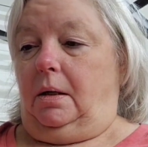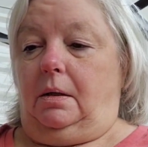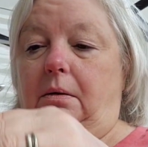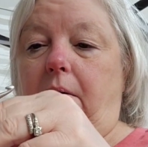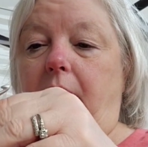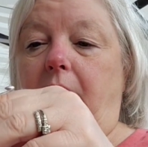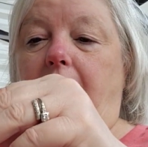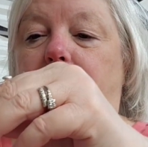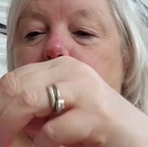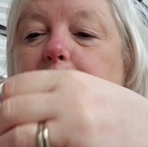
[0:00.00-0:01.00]
So then I
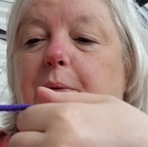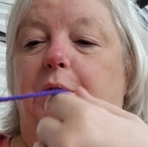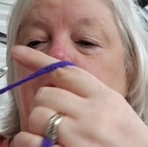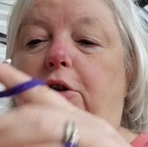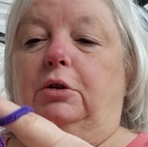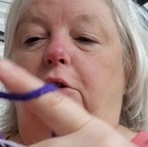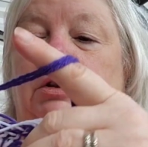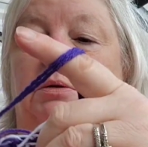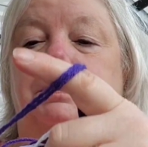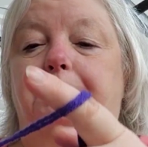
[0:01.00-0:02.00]
have the big one to do
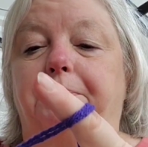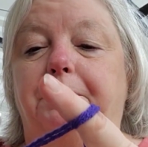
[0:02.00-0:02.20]
too